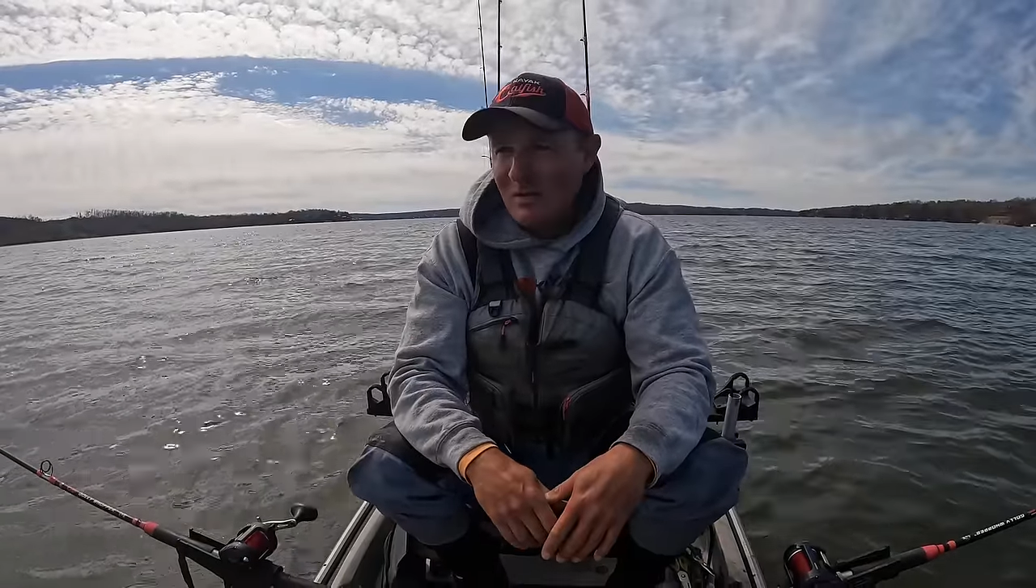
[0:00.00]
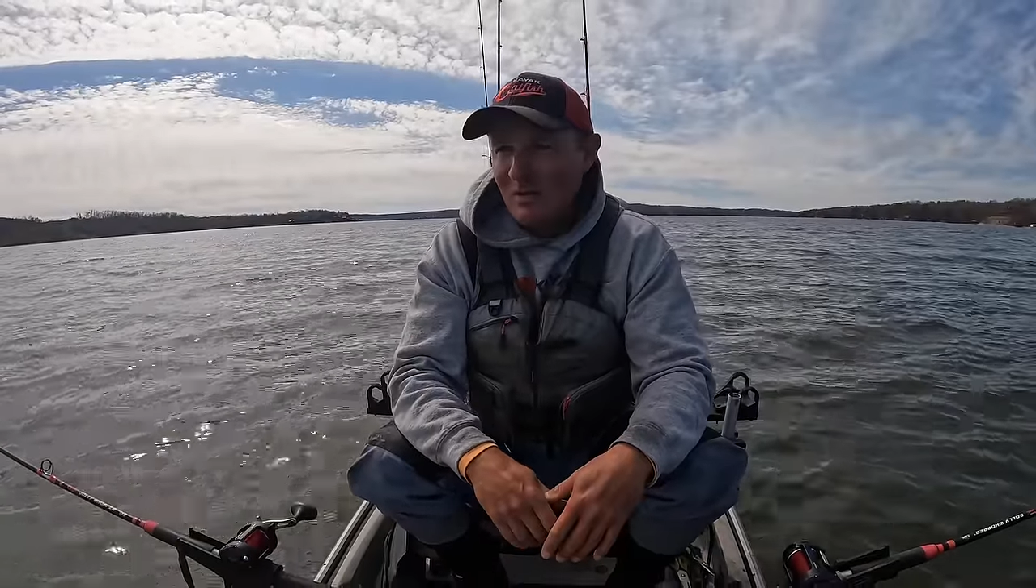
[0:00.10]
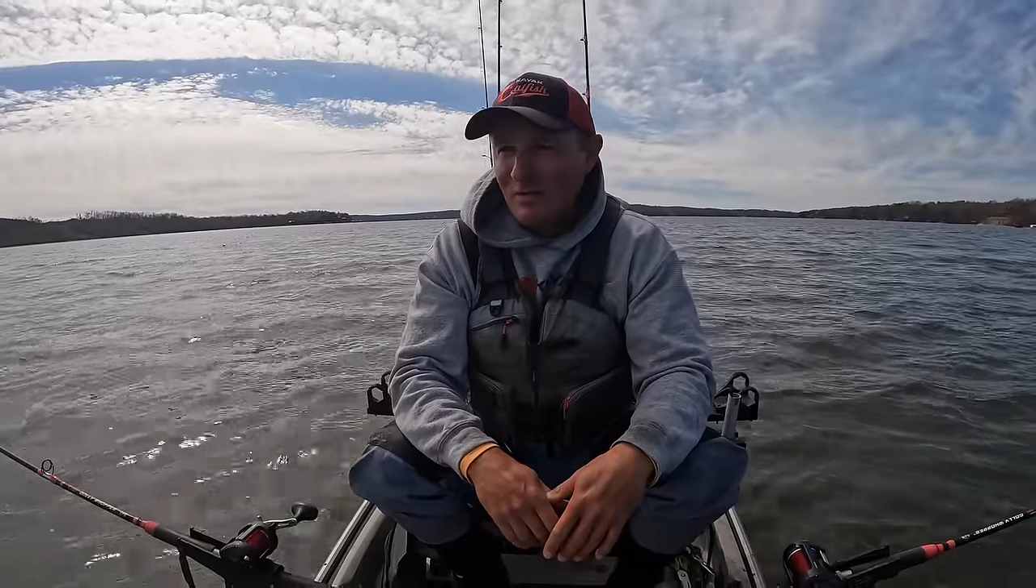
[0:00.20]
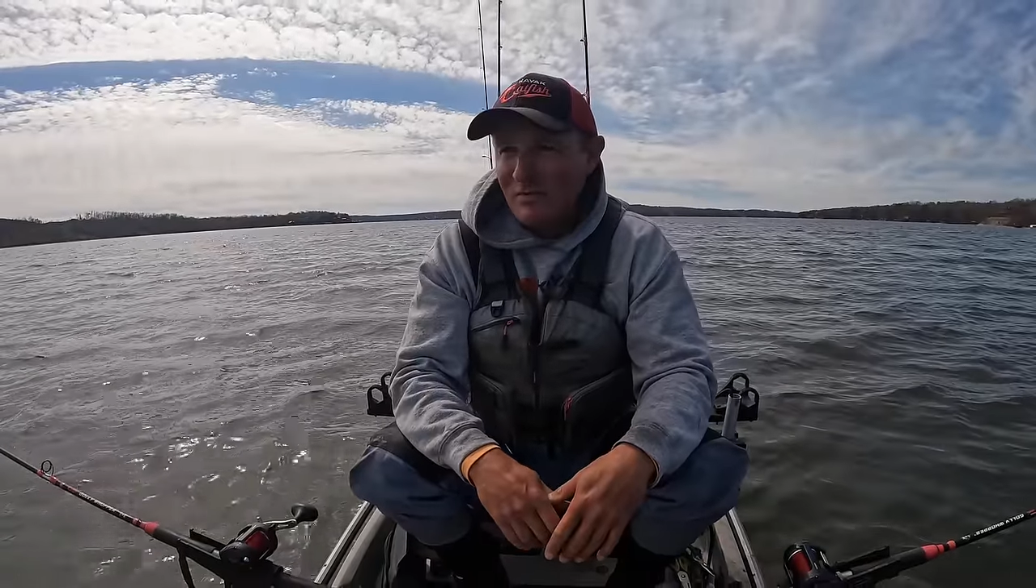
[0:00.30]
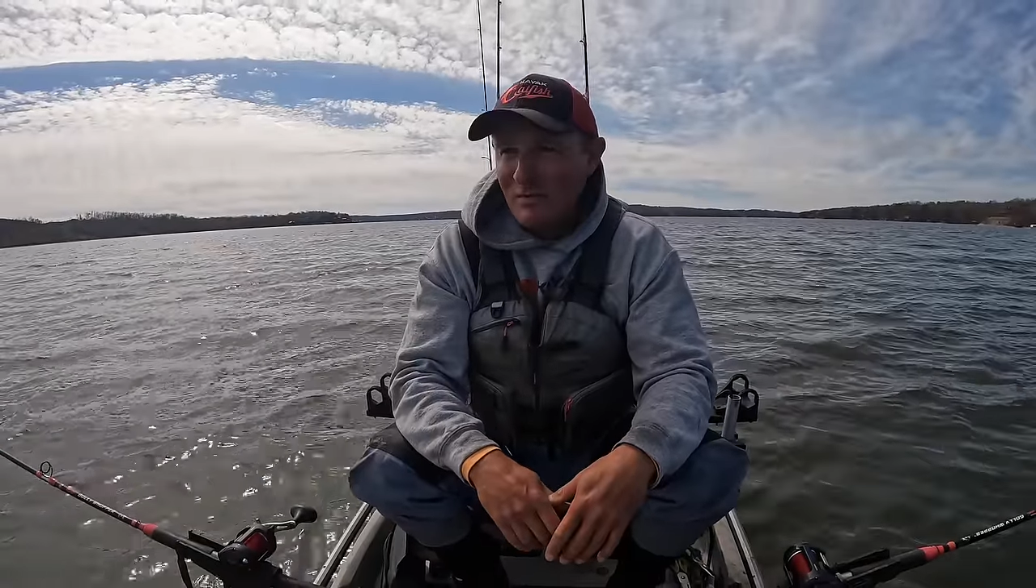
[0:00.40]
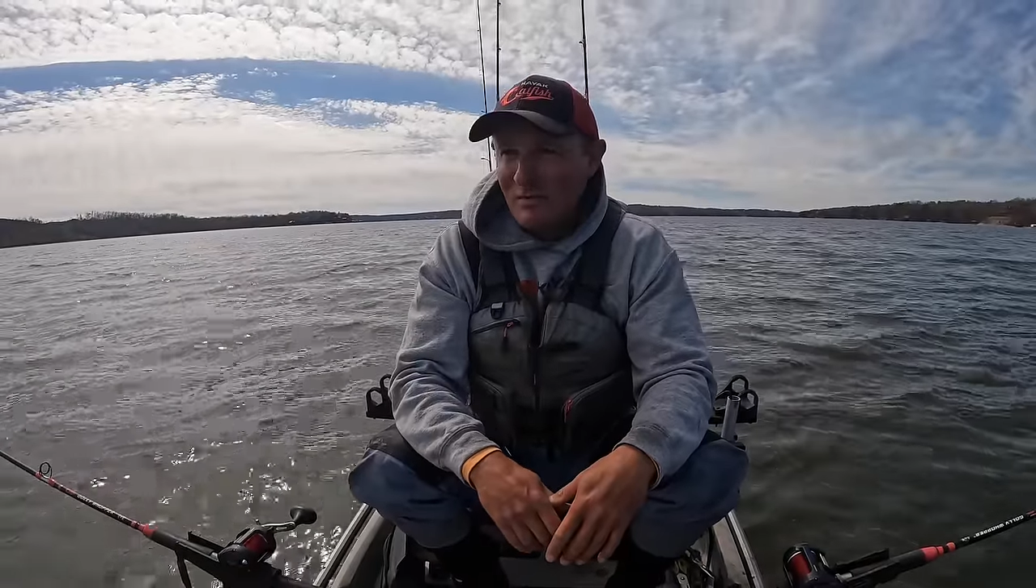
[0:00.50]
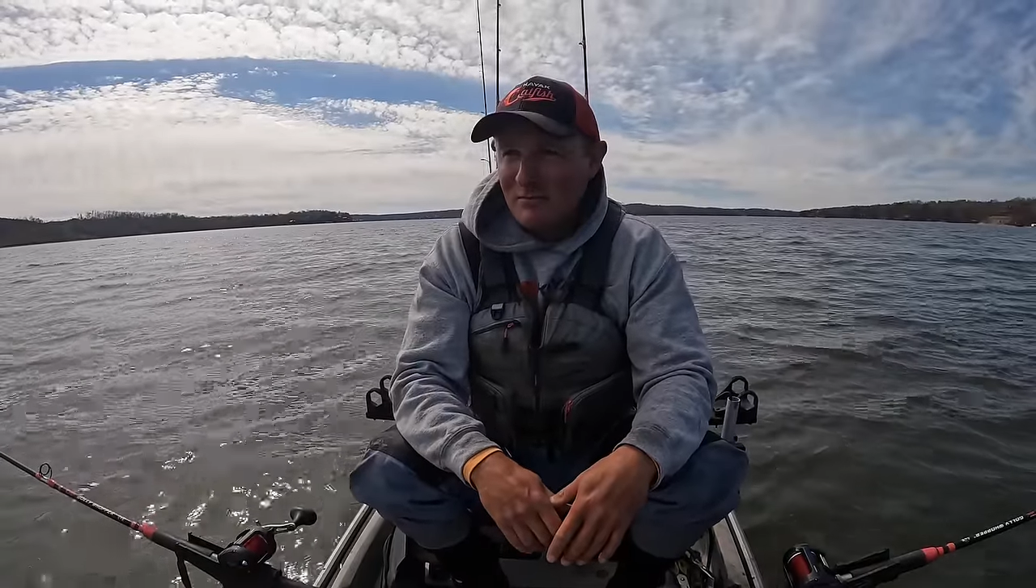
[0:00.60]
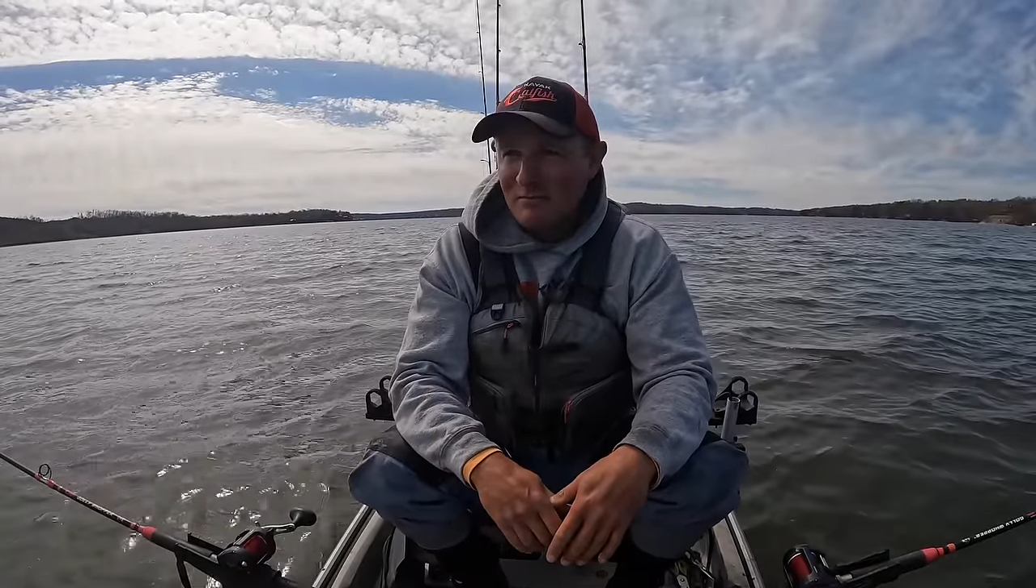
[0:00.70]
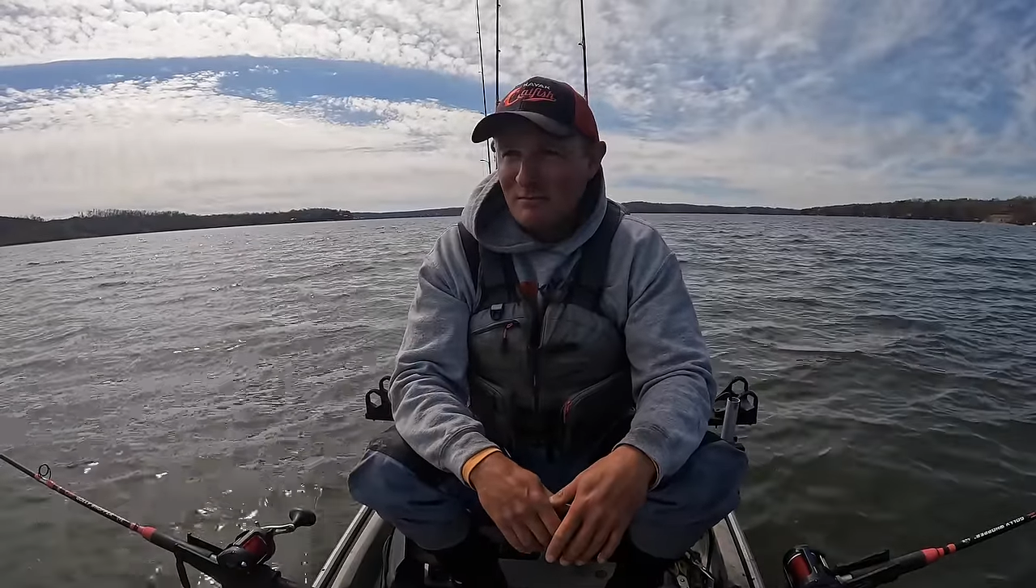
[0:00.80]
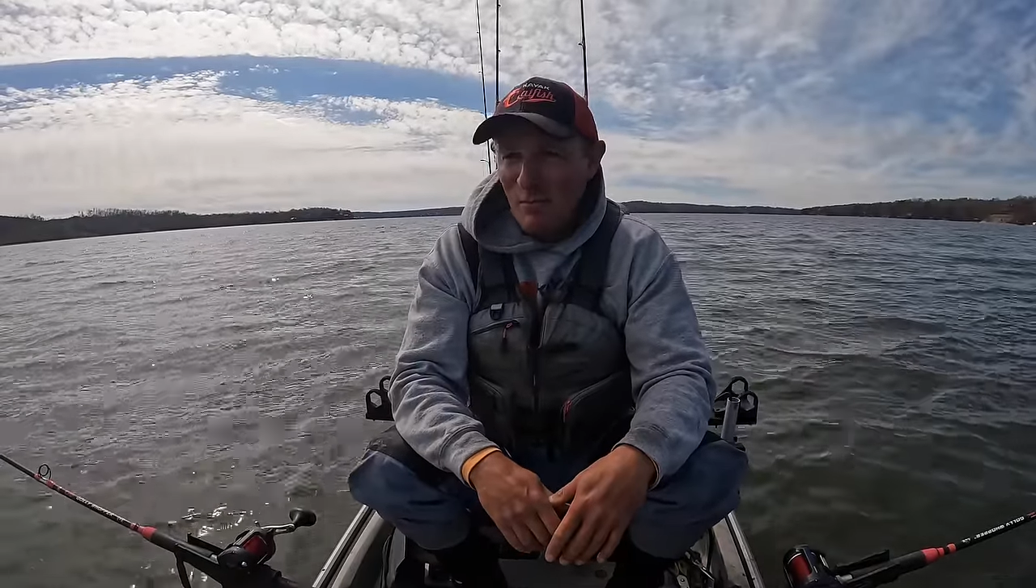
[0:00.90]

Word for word: on uh,